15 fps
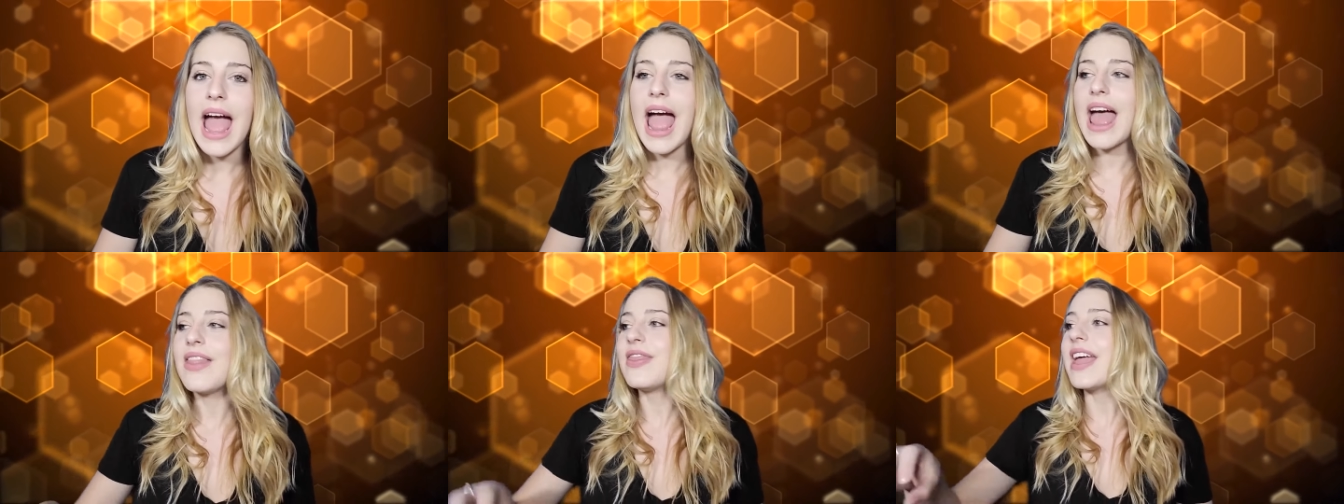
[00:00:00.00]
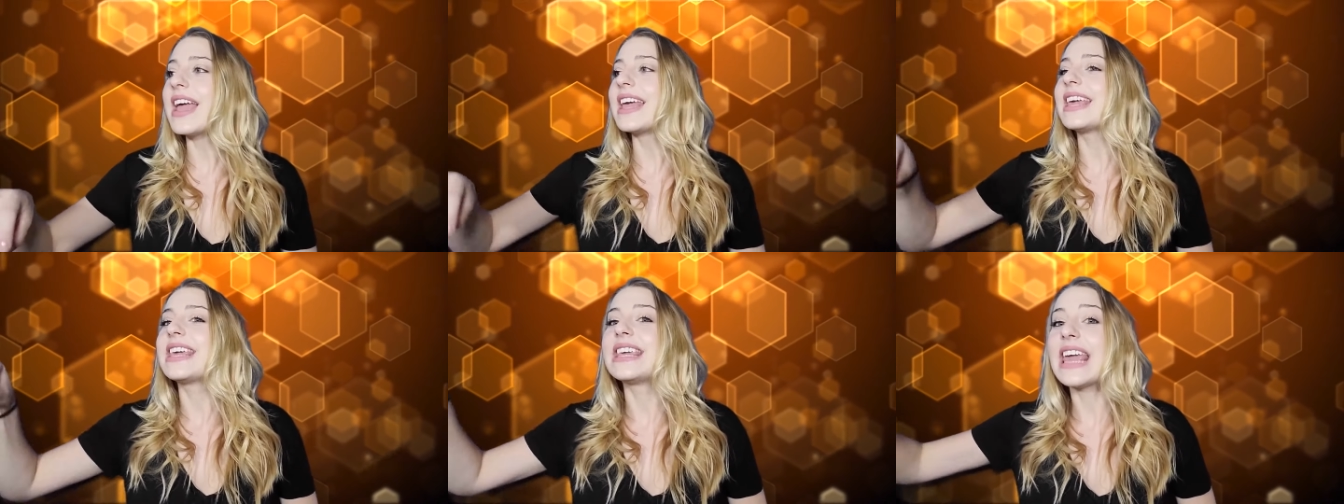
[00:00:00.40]
and
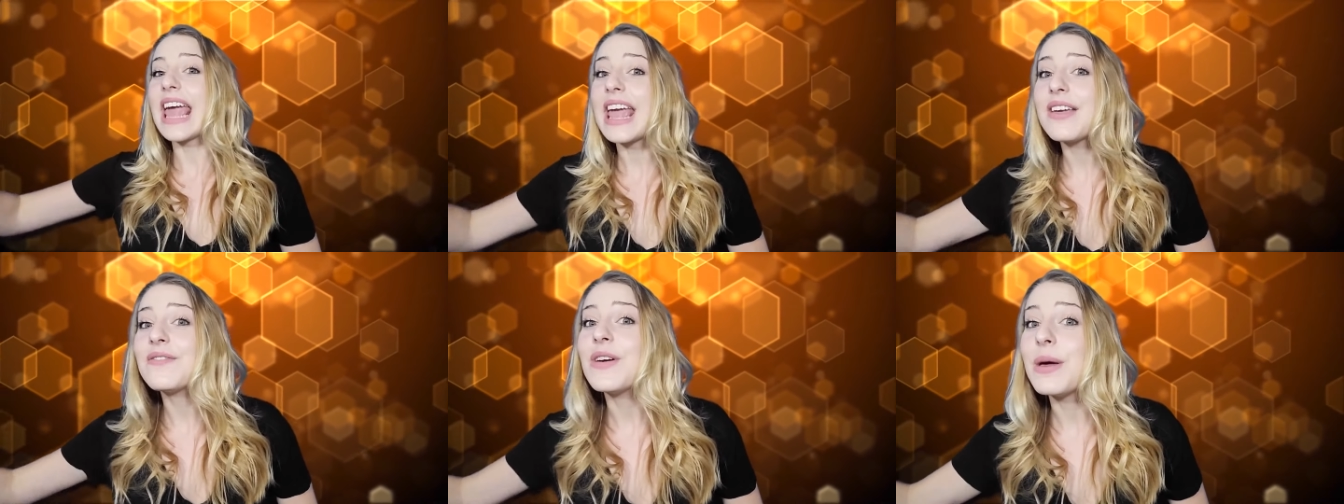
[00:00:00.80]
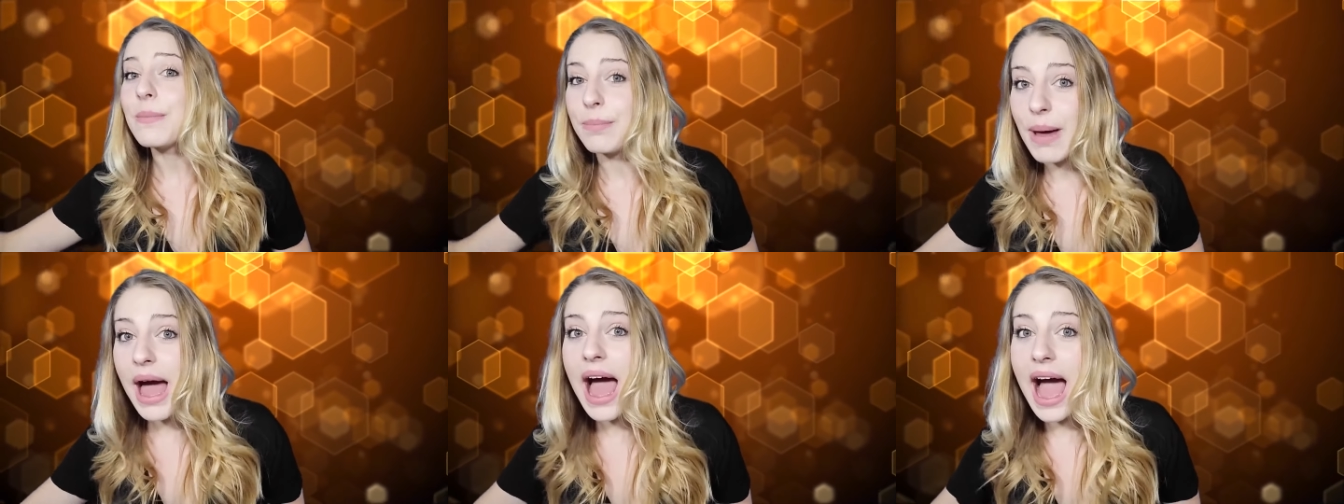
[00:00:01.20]
then gave
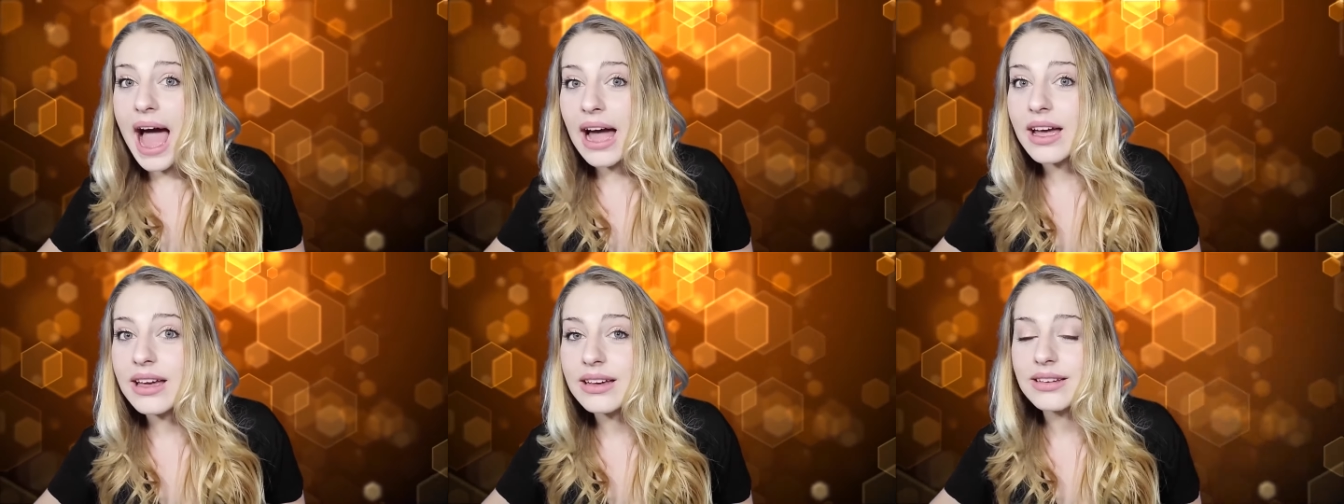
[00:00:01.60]
it back.